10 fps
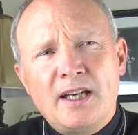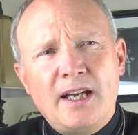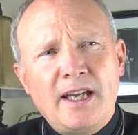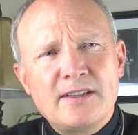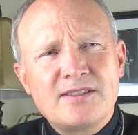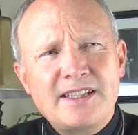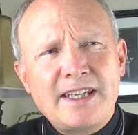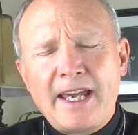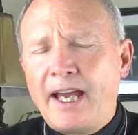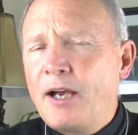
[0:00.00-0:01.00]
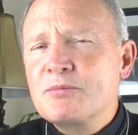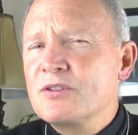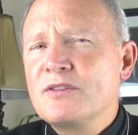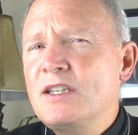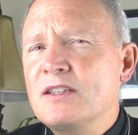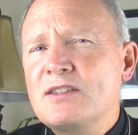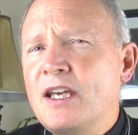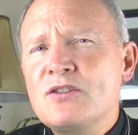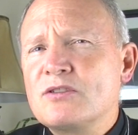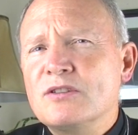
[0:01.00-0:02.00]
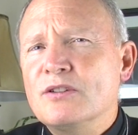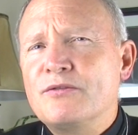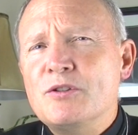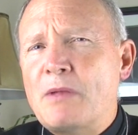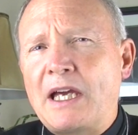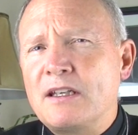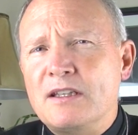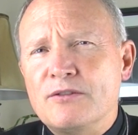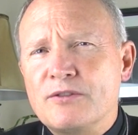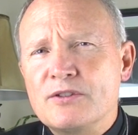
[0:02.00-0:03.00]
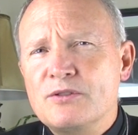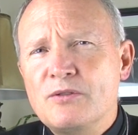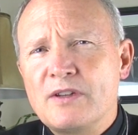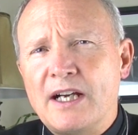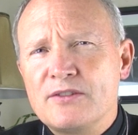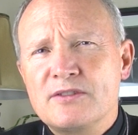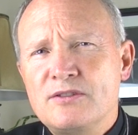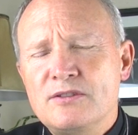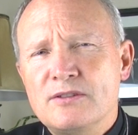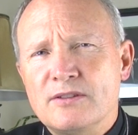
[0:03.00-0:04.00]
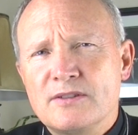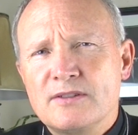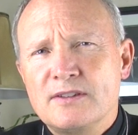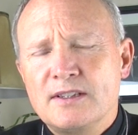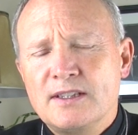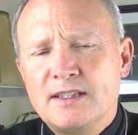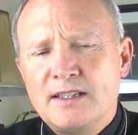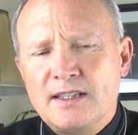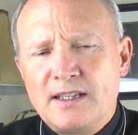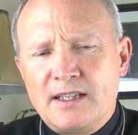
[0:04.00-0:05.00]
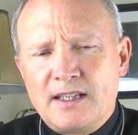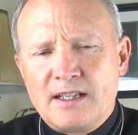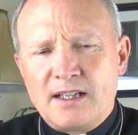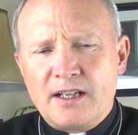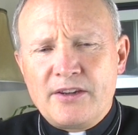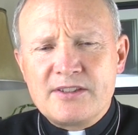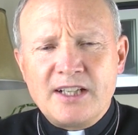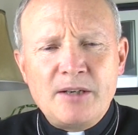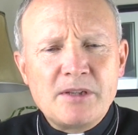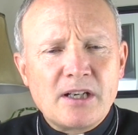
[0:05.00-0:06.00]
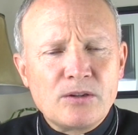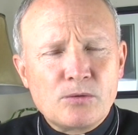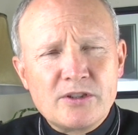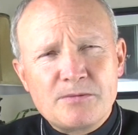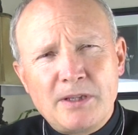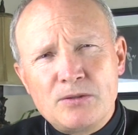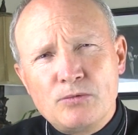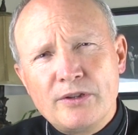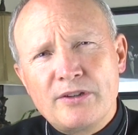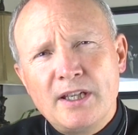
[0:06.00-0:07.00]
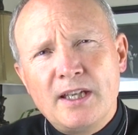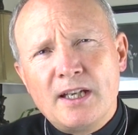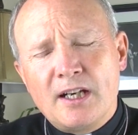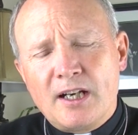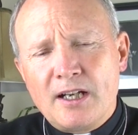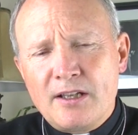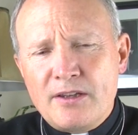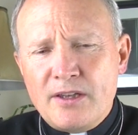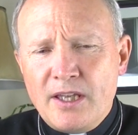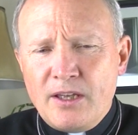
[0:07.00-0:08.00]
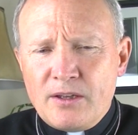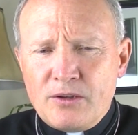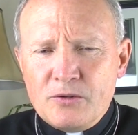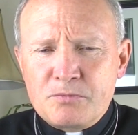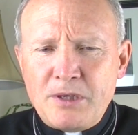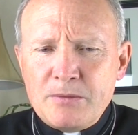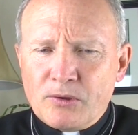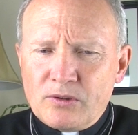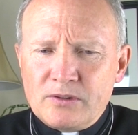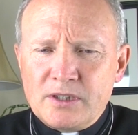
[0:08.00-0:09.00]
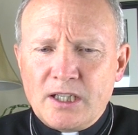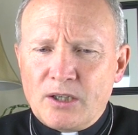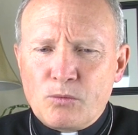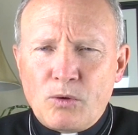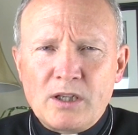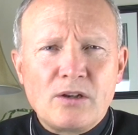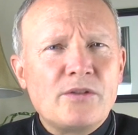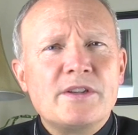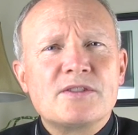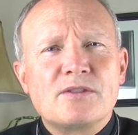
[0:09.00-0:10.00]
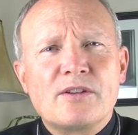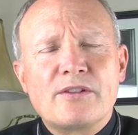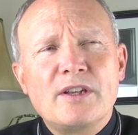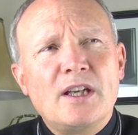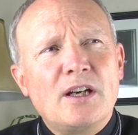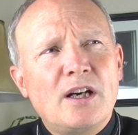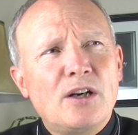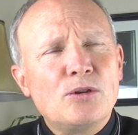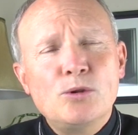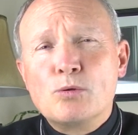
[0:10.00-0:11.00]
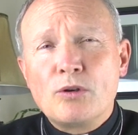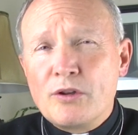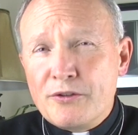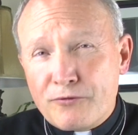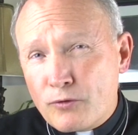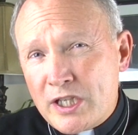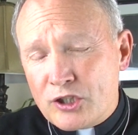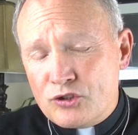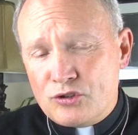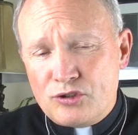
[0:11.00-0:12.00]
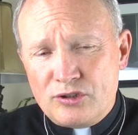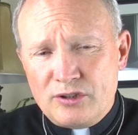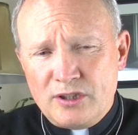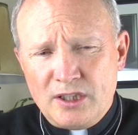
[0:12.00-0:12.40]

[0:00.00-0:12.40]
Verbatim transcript: has captured the attention of humanity for 2,000 years. Uh, the time that our Lord spent with uh, those people uh, while on this earth uh, who were on the fringe,